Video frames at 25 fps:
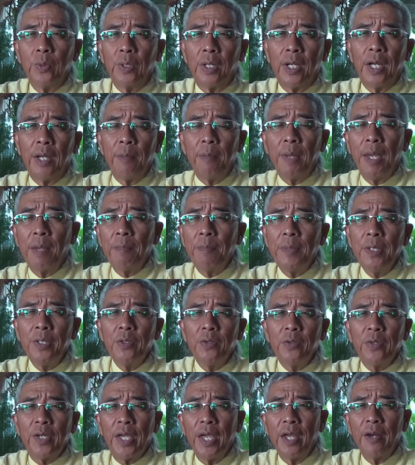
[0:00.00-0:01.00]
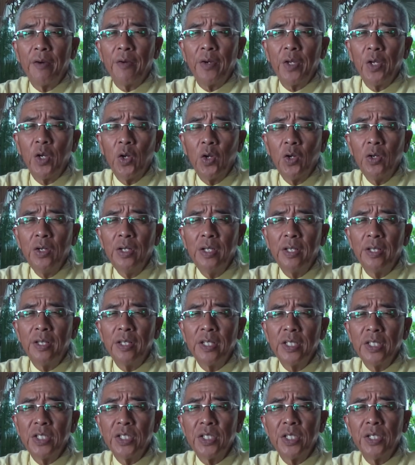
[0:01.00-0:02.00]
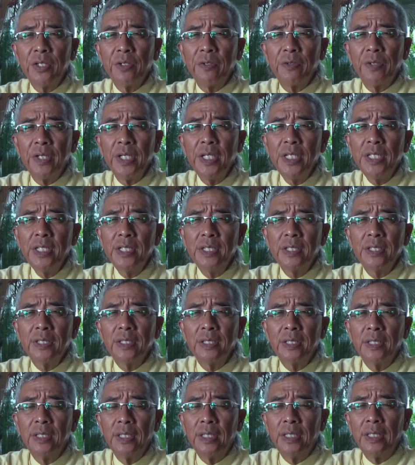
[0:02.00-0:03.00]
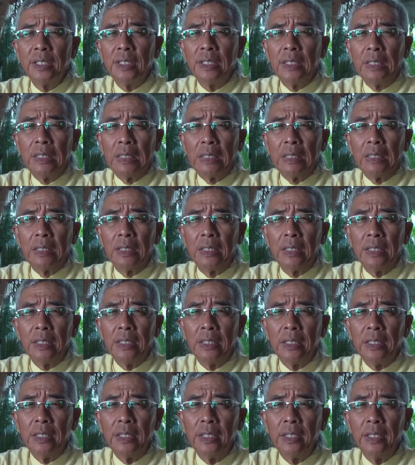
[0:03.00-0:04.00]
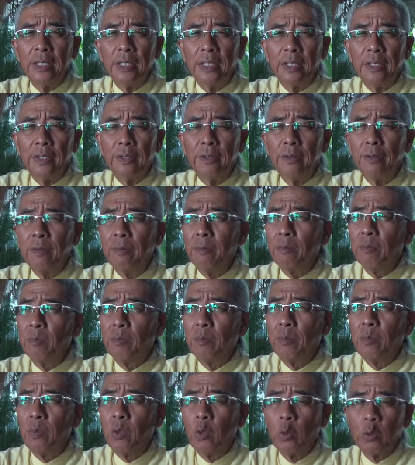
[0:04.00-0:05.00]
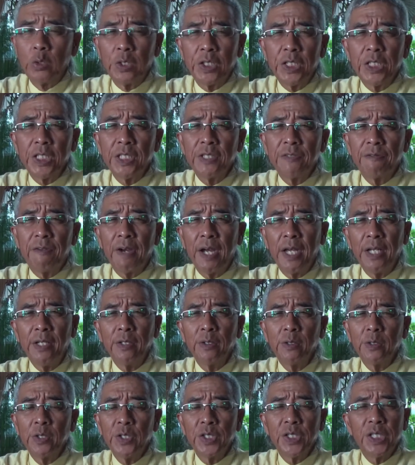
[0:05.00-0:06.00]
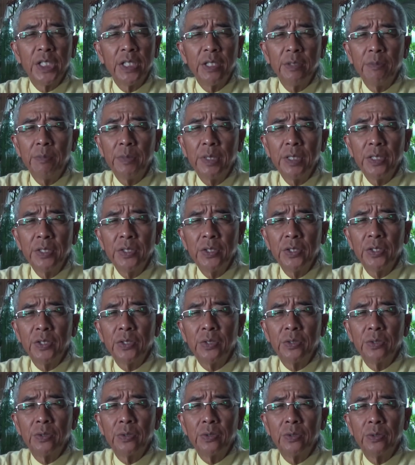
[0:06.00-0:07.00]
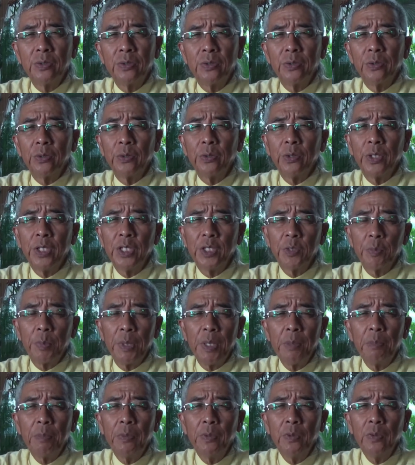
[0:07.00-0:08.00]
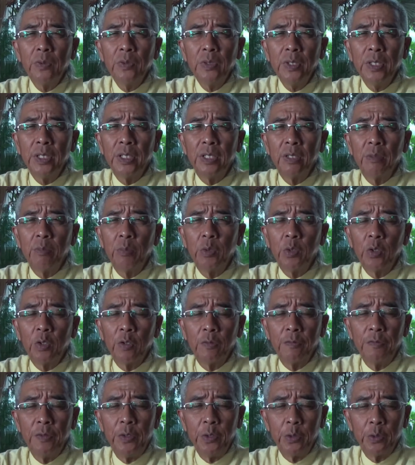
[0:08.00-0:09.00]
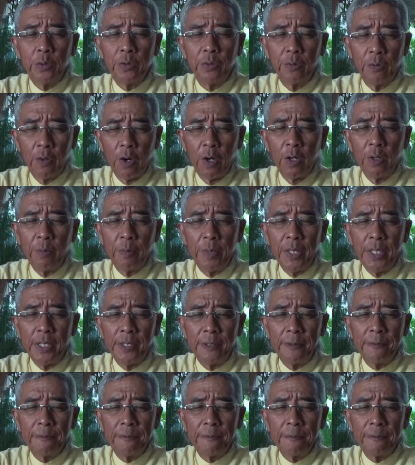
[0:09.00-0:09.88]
I'm happy to carry on in this series in Moses' final sermons to his people in the book of Deuteronomy.